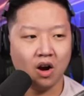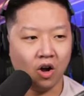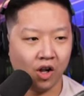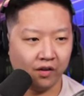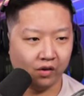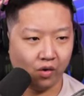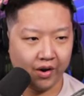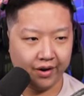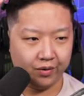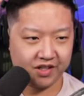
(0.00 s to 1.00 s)
All I ever
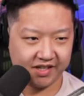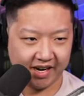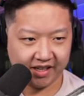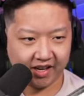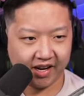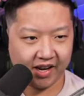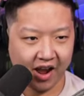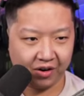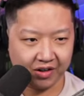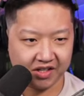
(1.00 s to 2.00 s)
wanted was a deck that could
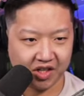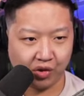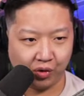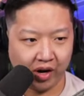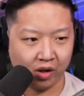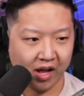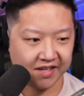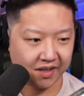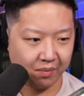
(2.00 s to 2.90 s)
counter these three classic